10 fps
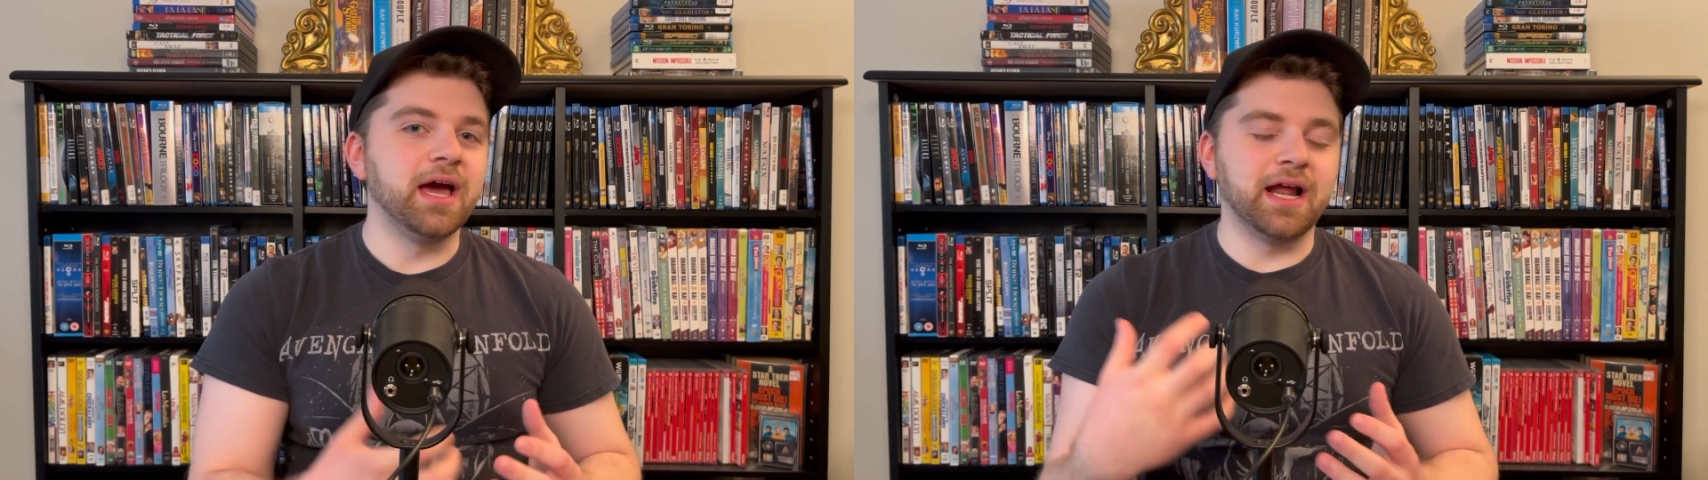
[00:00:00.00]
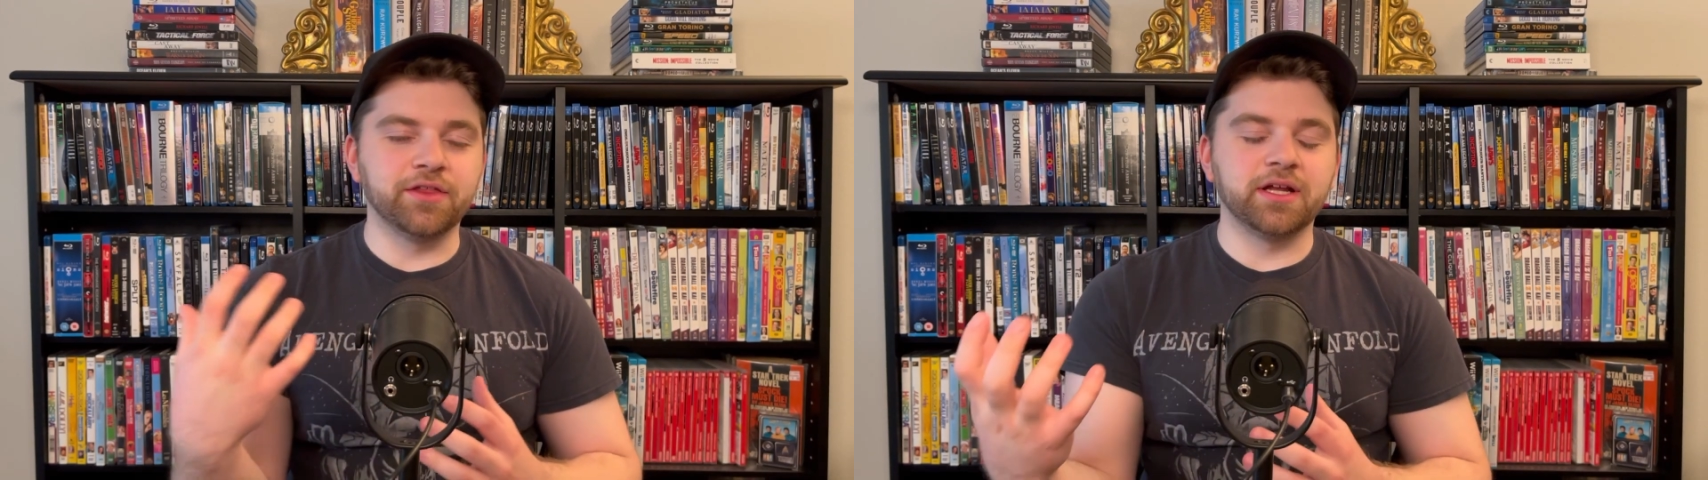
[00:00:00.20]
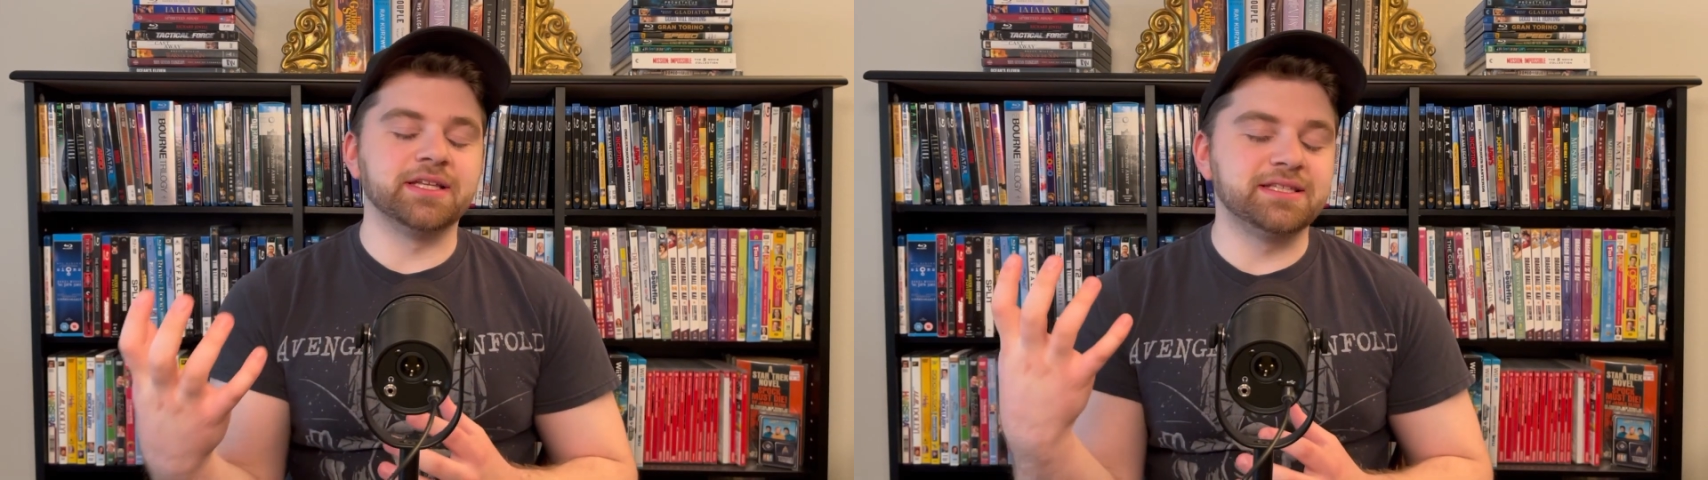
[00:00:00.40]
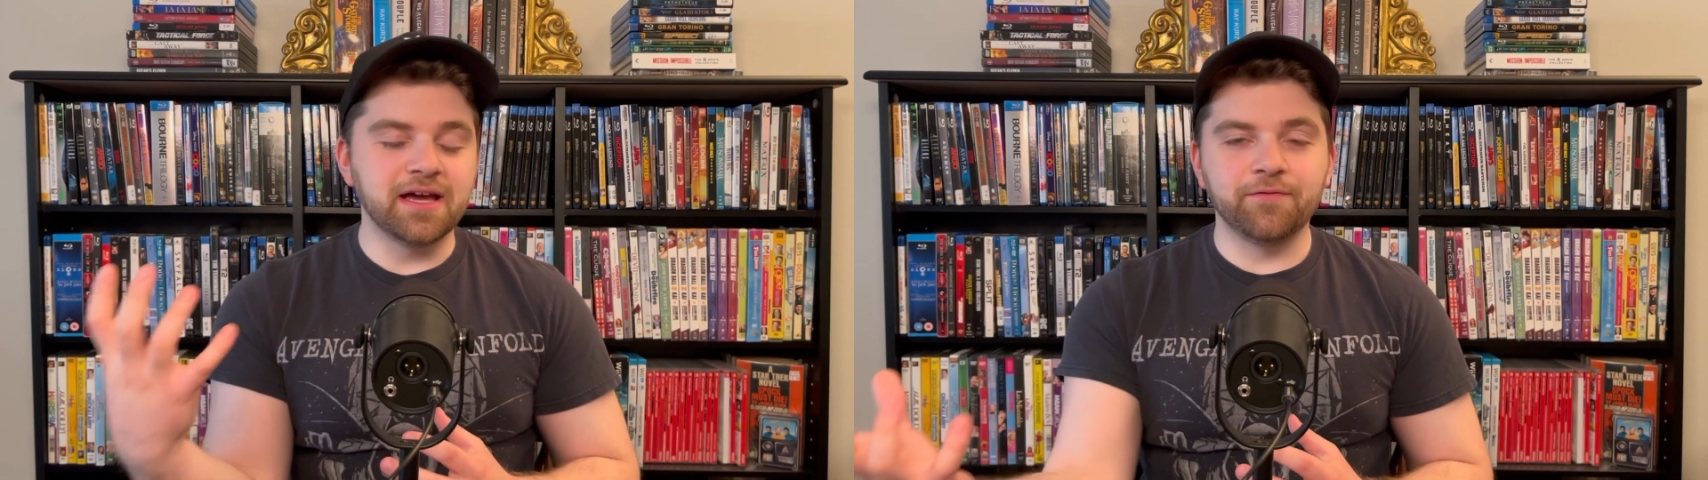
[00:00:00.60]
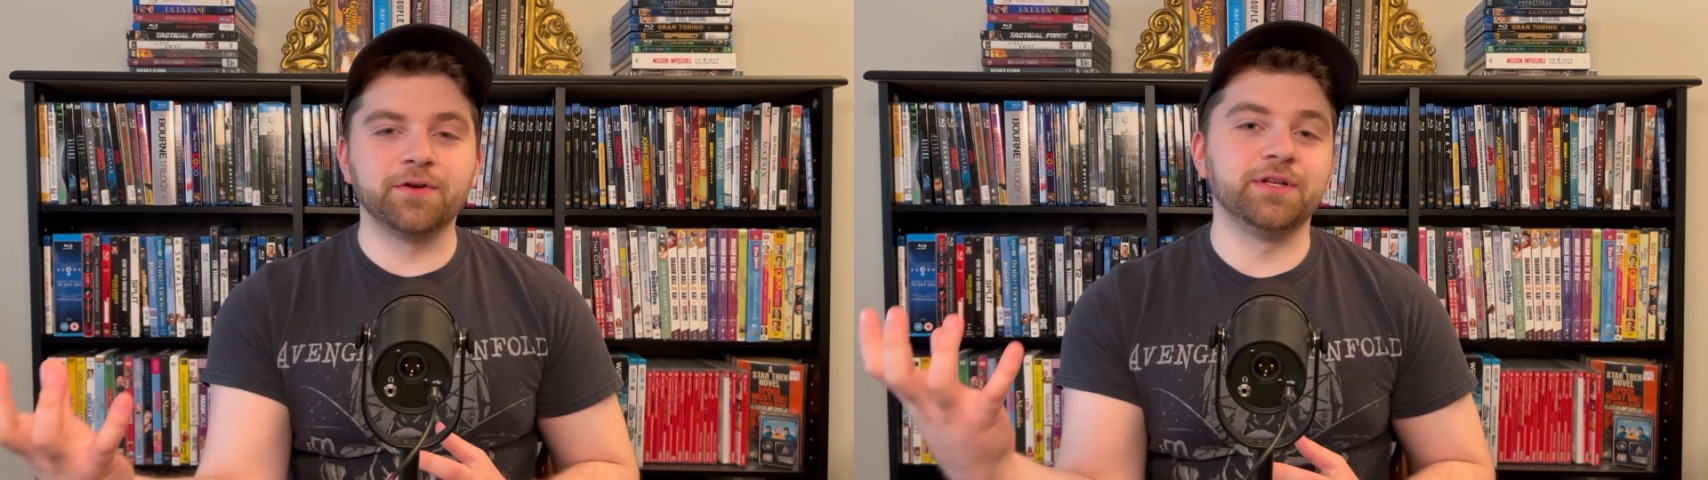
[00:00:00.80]
And I thought it
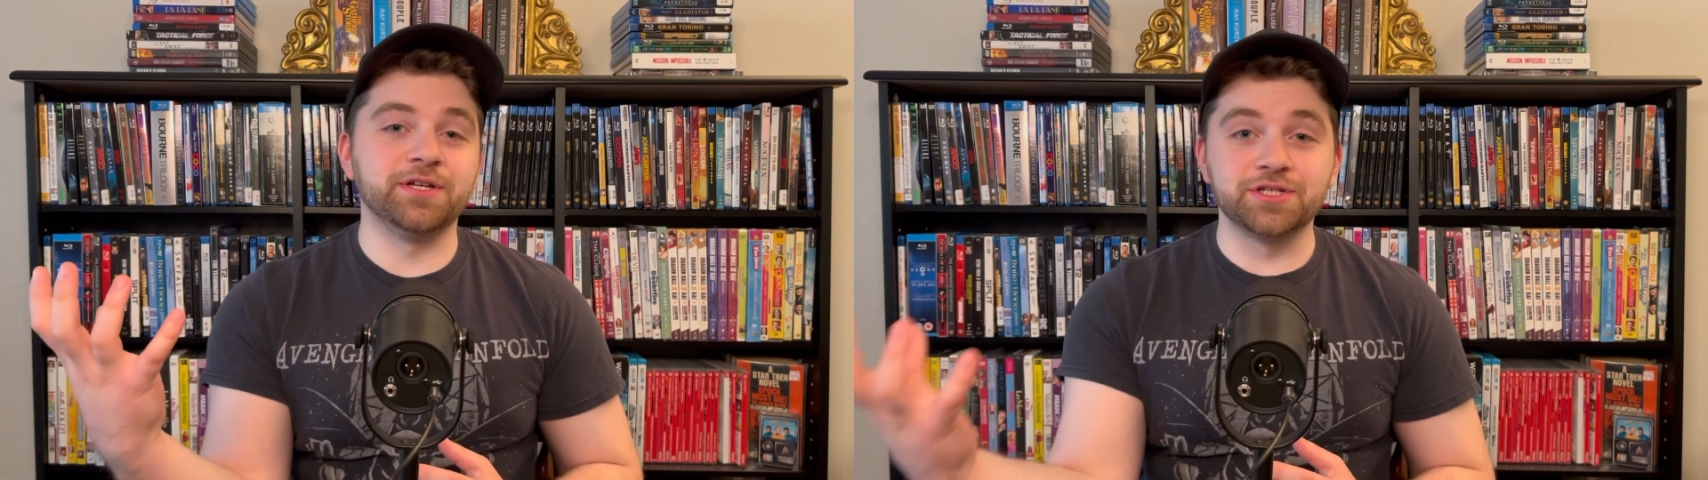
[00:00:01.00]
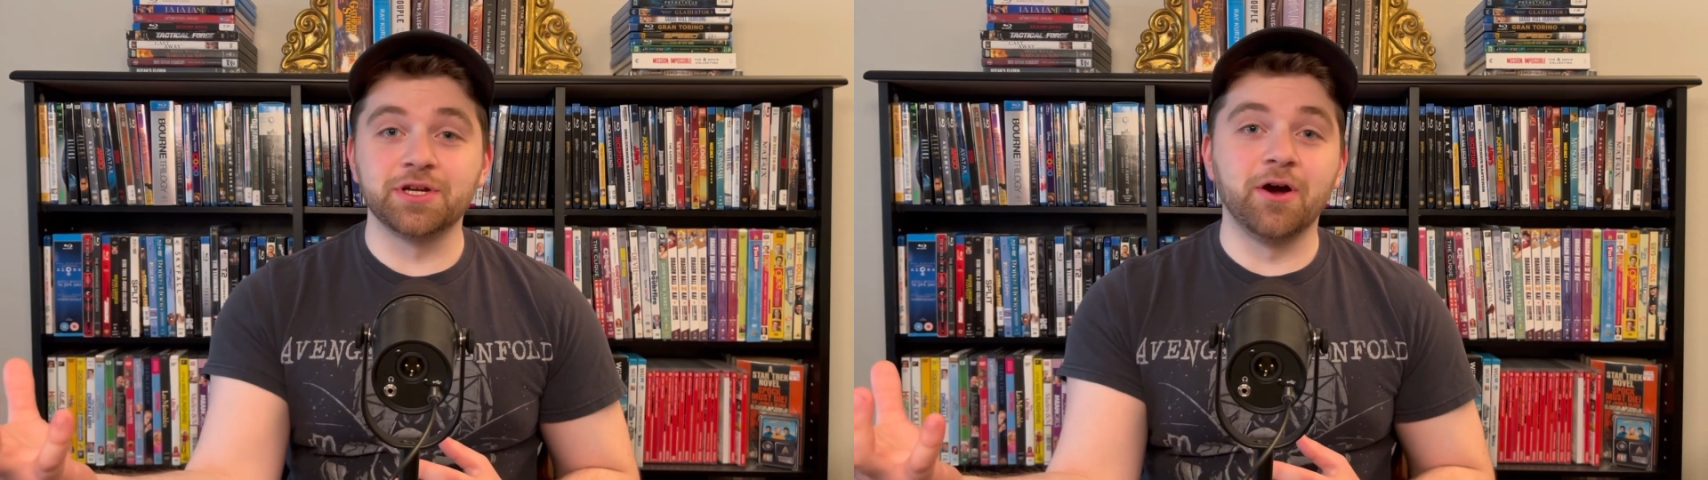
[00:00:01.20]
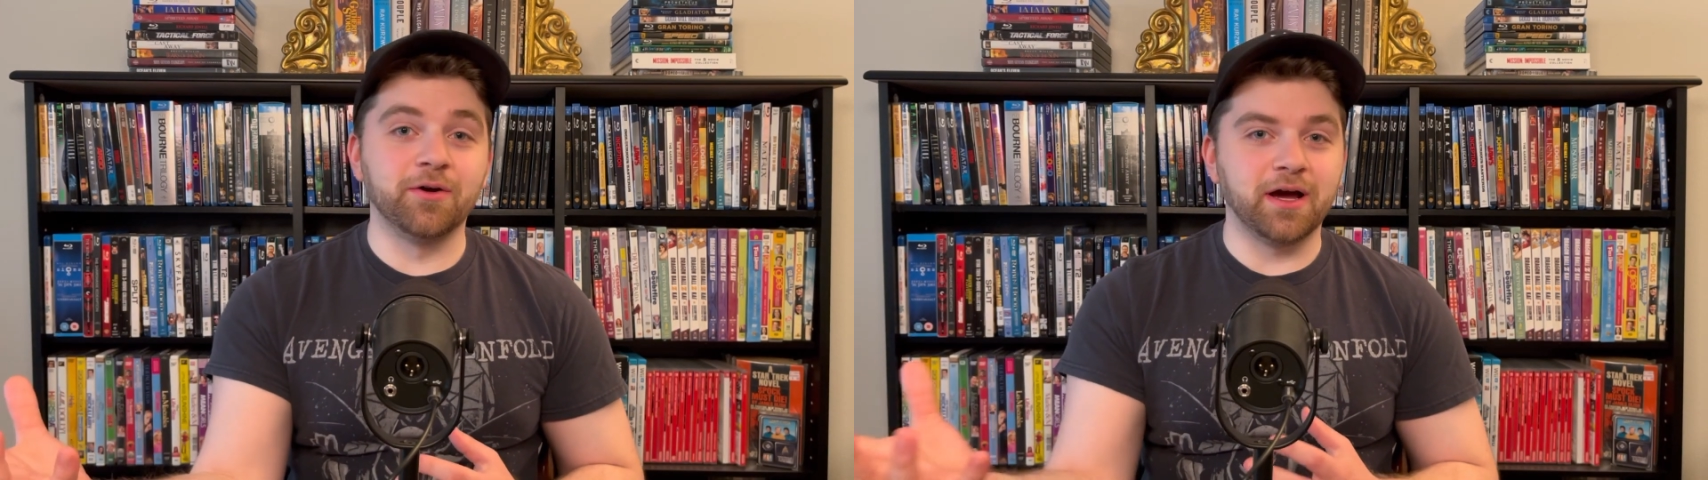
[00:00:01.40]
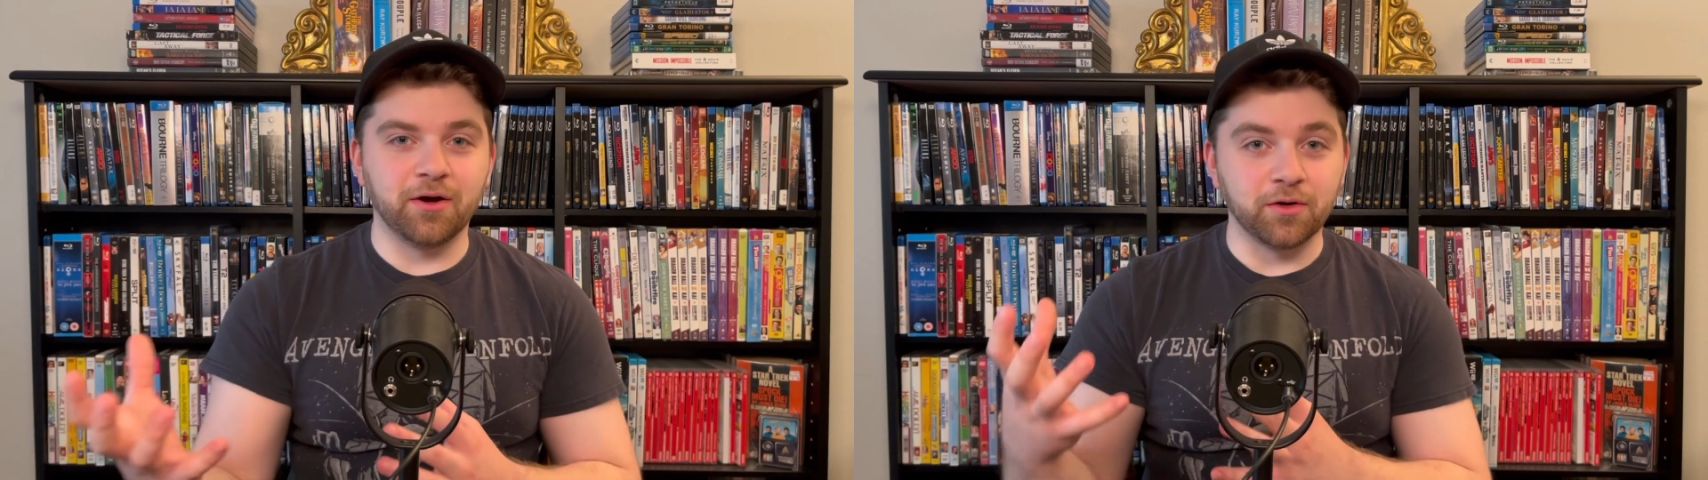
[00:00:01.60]
definitely showed how